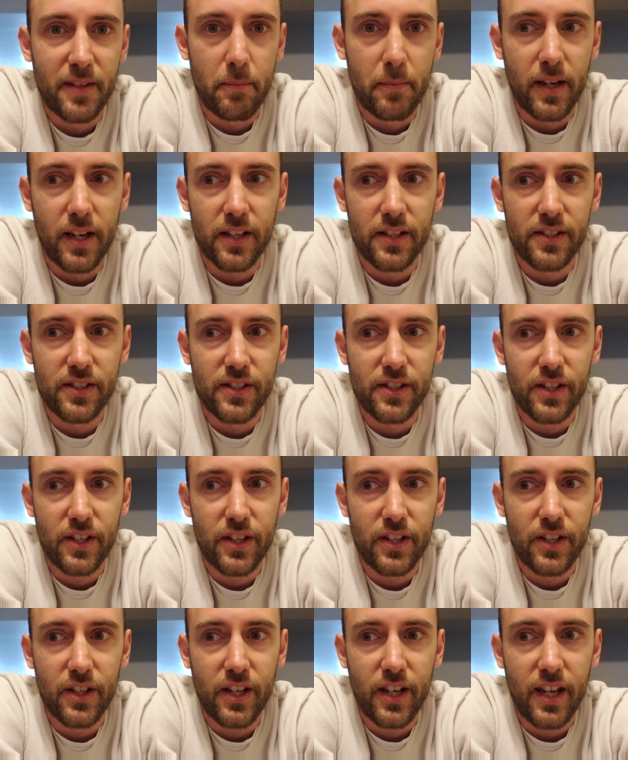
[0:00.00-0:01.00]
Because
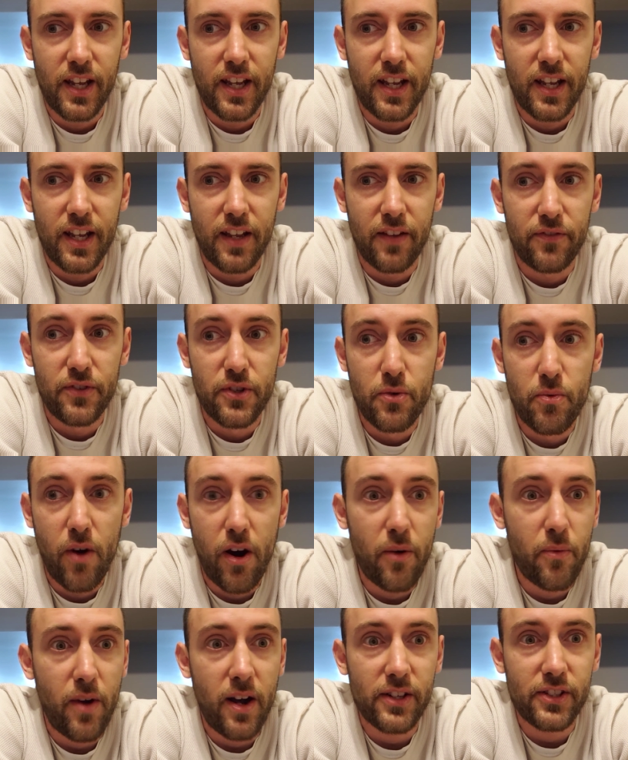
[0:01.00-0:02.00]
if you
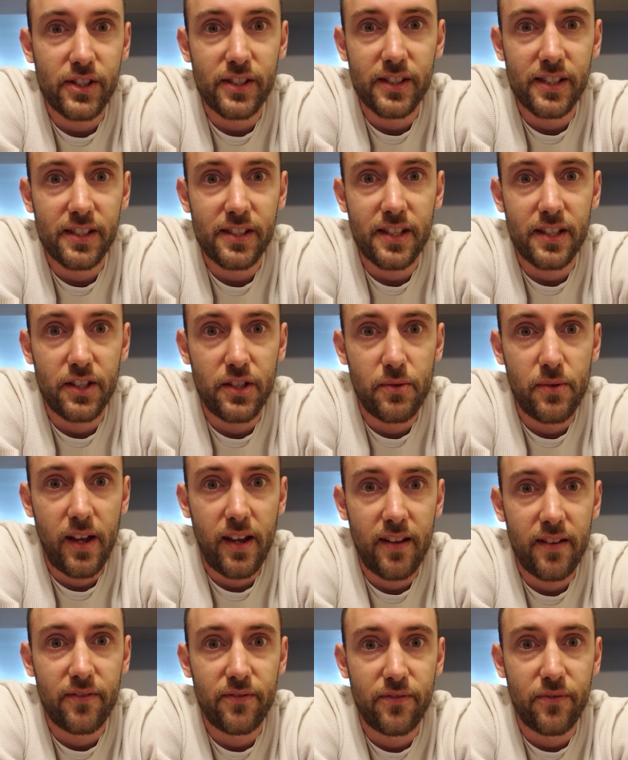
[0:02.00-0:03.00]
are watching this and you
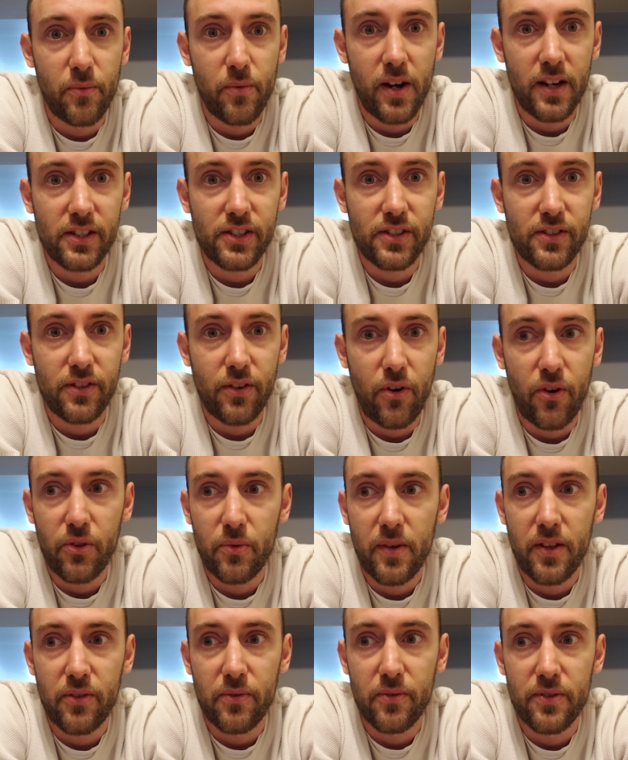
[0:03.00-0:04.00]
have watched all the
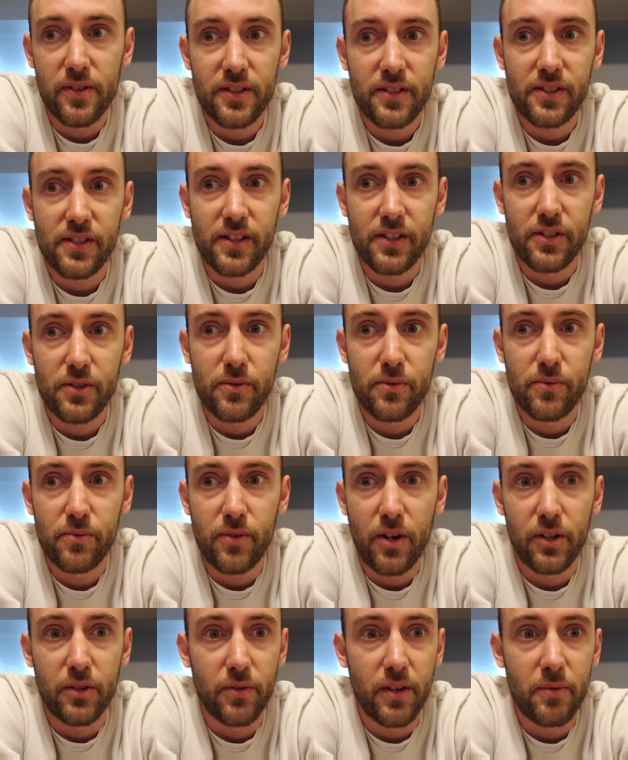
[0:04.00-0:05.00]
way through this and you
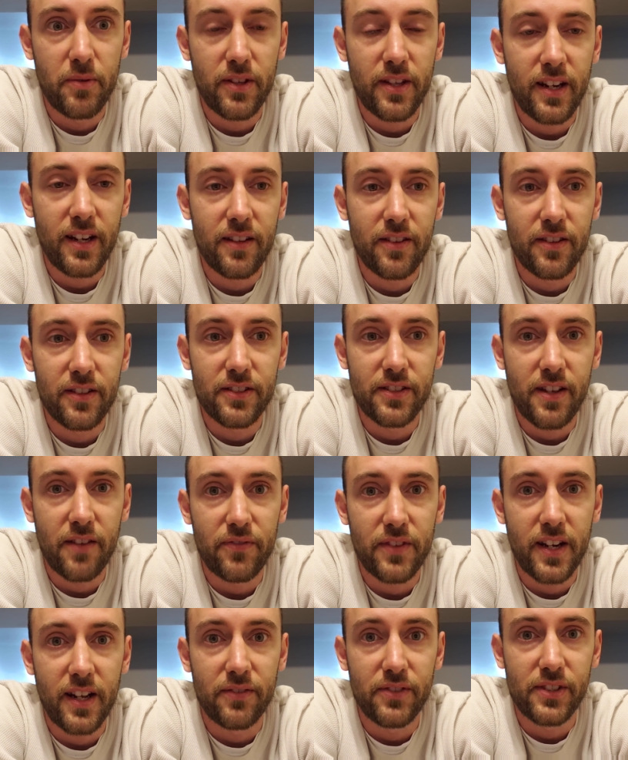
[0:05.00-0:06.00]
agree with any of the
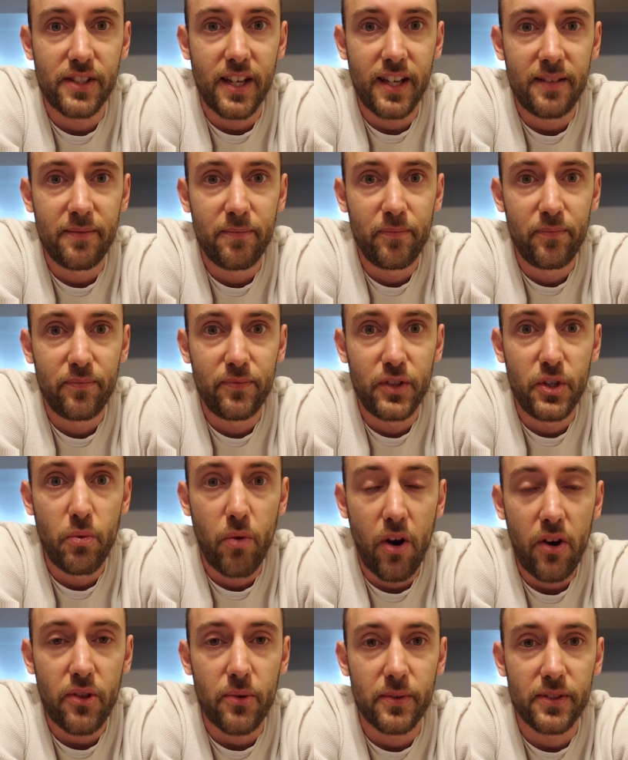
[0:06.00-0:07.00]
stuff that I've said, you
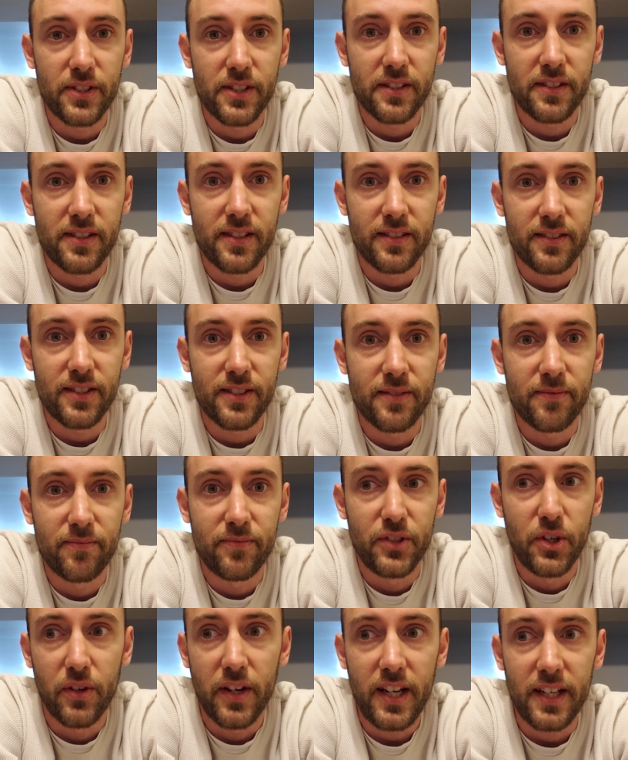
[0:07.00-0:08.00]
are the resistance.
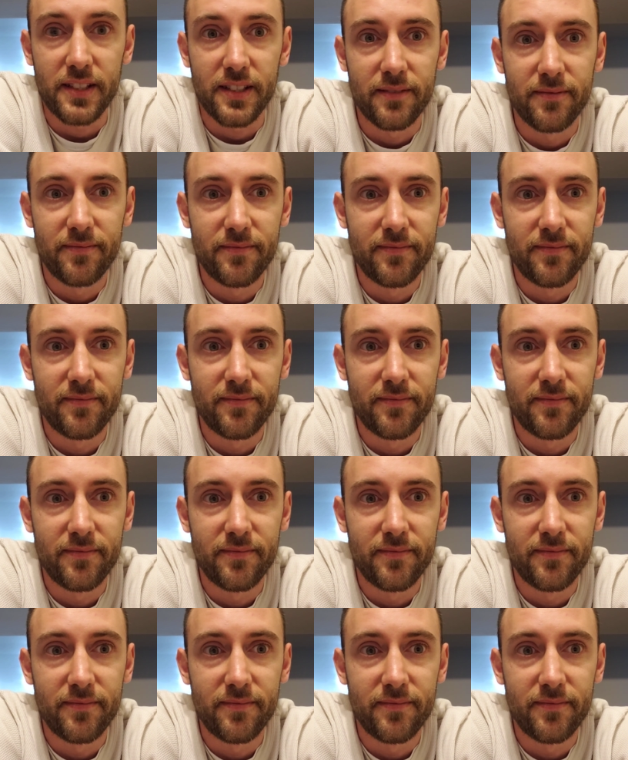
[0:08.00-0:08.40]
You're it.